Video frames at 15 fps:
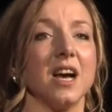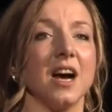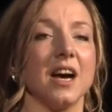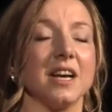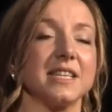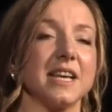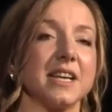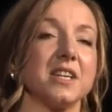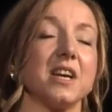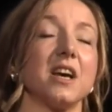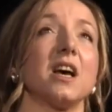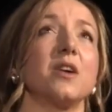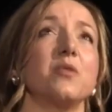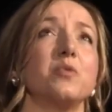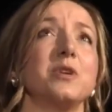I said to
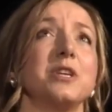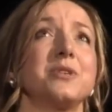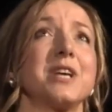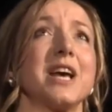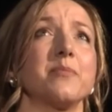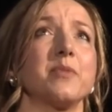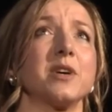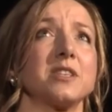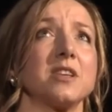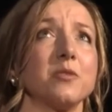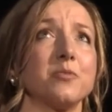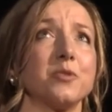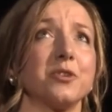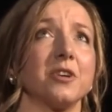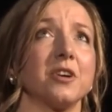her, "Will you take my
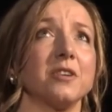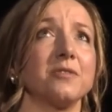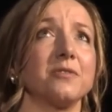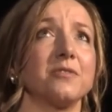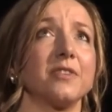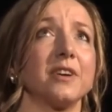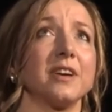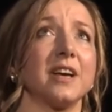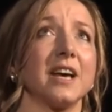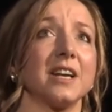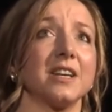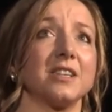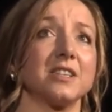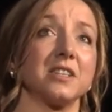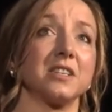snowboard off?"
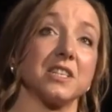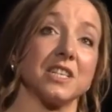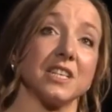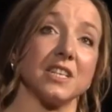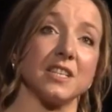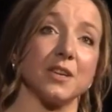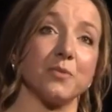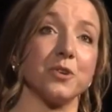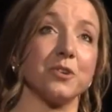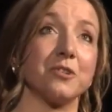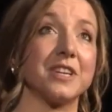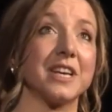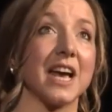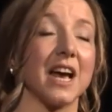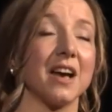And she said, "We
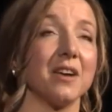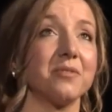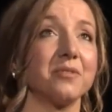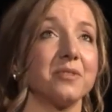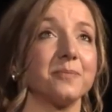already have."